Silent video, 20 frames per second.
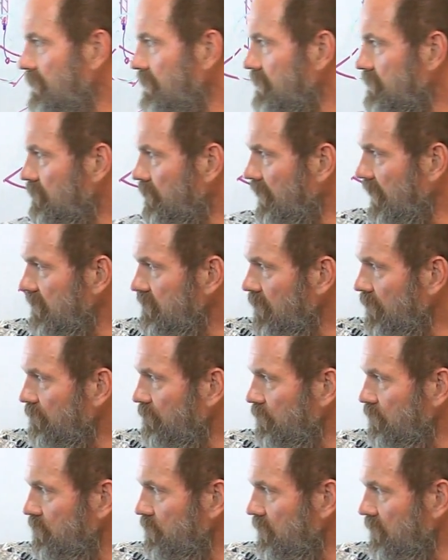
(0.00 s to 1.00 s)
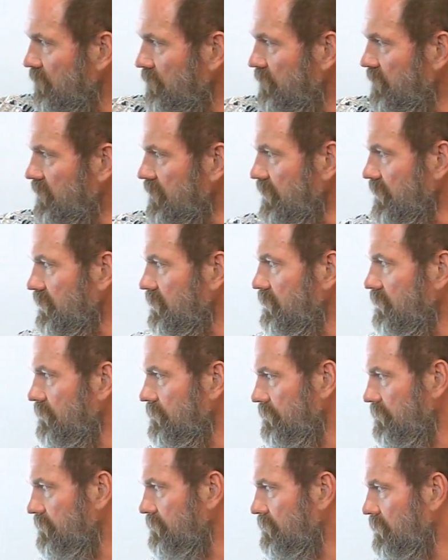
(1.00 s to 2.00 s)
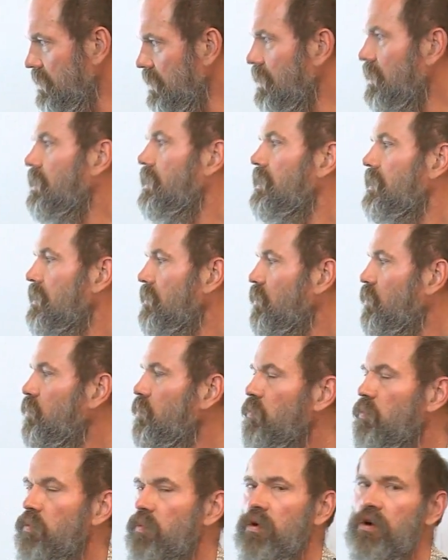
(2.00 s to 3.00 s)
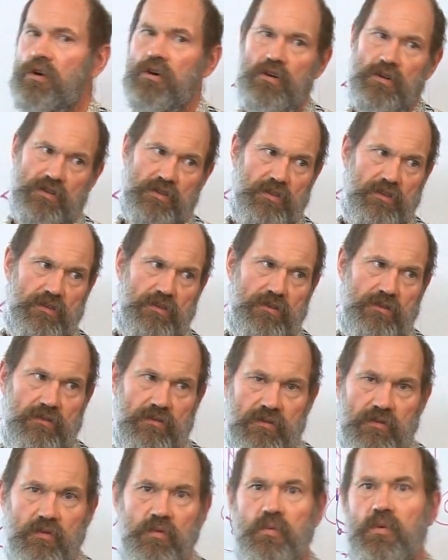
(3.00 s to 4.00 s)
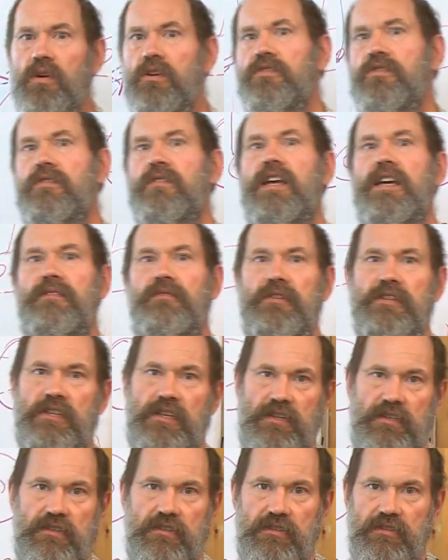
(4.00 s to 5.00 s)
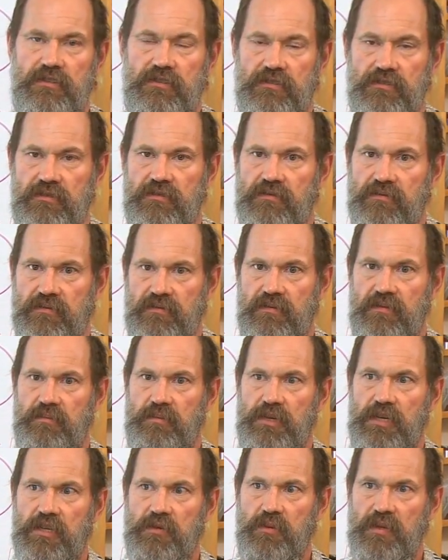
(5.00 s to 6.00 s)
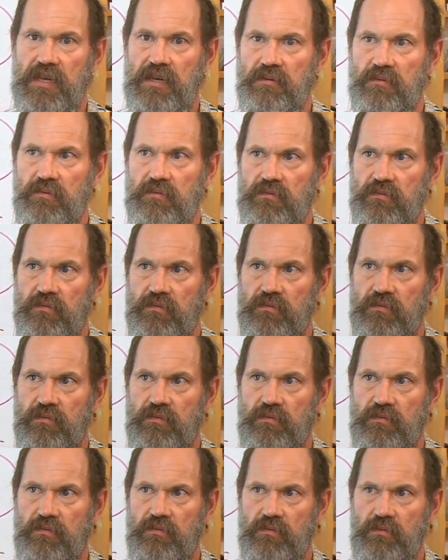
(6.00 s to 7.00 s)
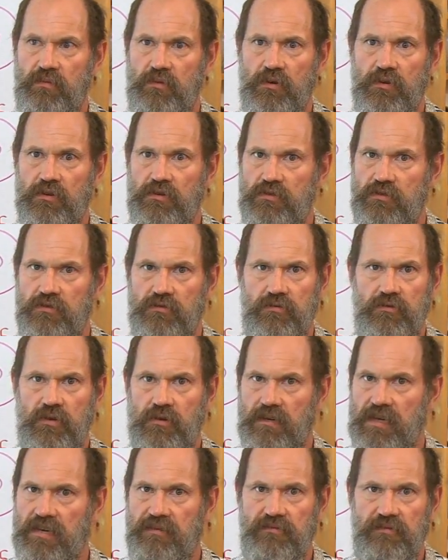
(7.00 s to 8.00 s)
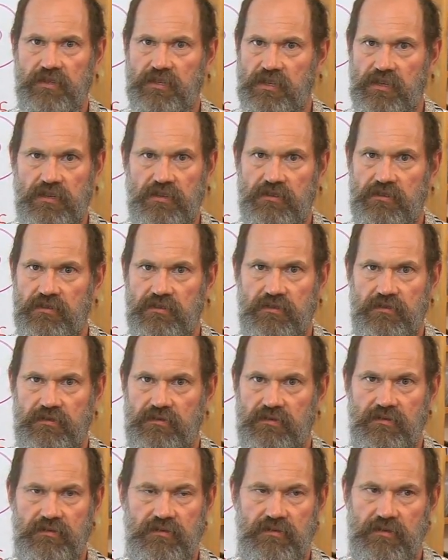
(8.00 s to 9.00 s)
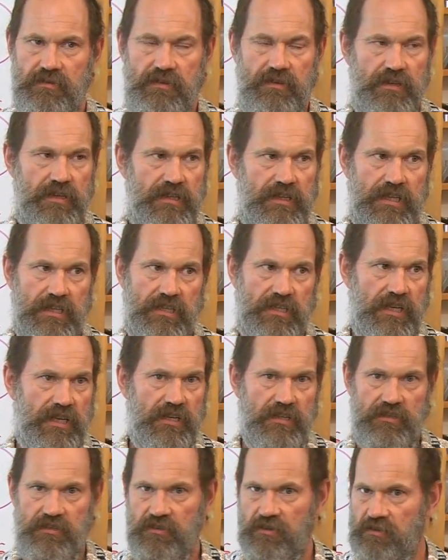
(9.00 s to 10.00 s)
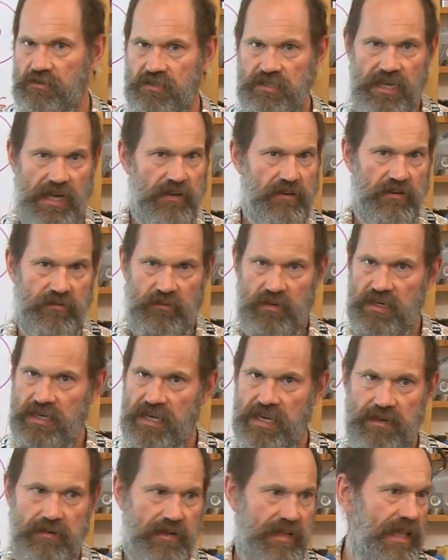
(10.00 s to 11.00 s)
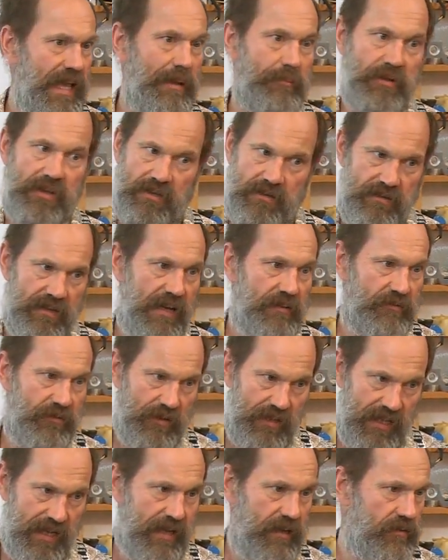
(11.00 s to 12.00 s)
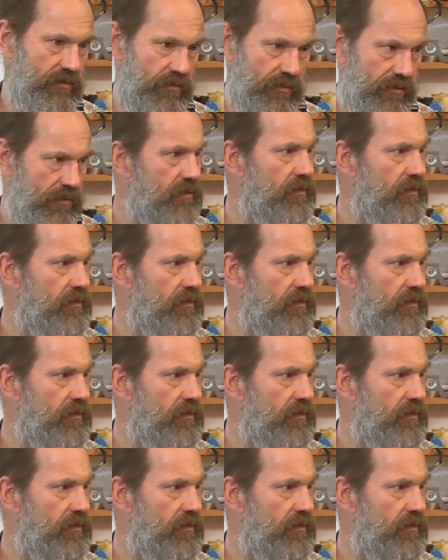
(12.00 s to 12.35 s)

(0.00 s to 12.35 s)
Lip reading: So that's our first order physics. Words. Words are like physics, because without words you don't have physics. This is, sound of one hand clapping, not very loud.